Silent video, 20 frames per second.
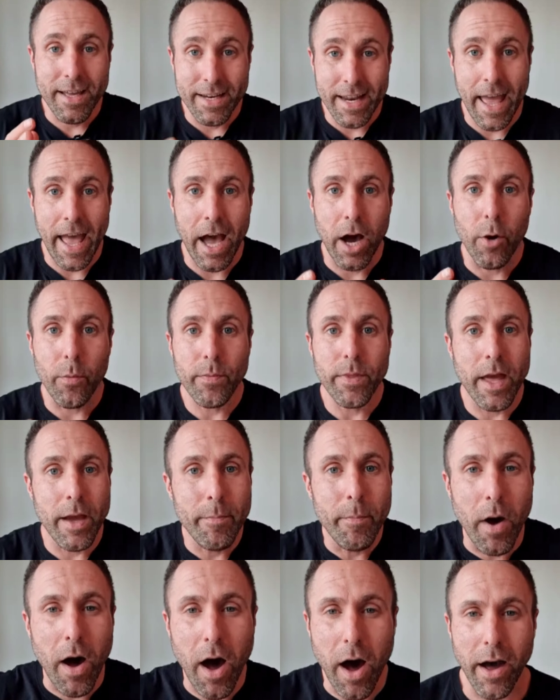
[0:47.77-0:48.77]
can help them
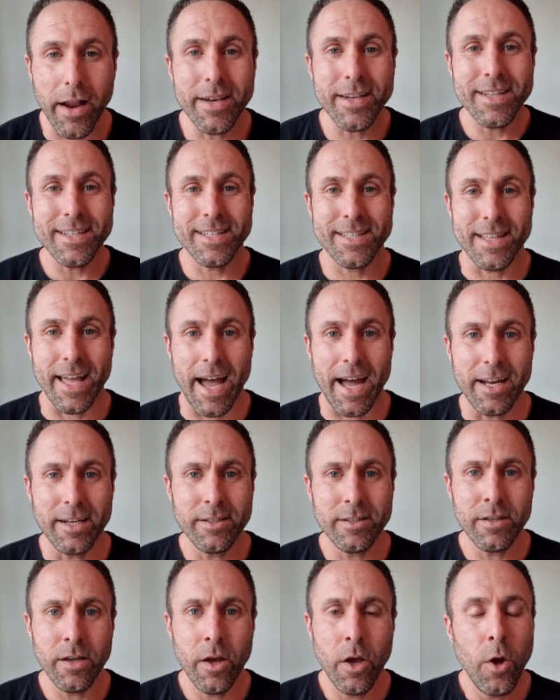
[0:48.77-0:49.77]

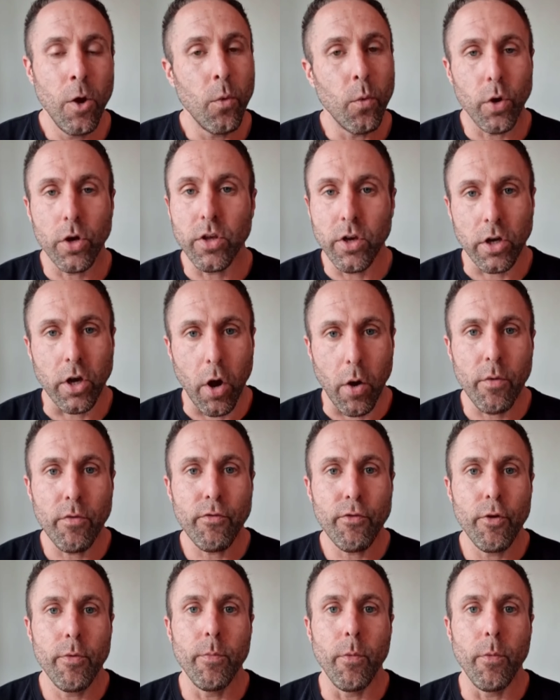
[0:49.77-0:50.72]
understand what you're going through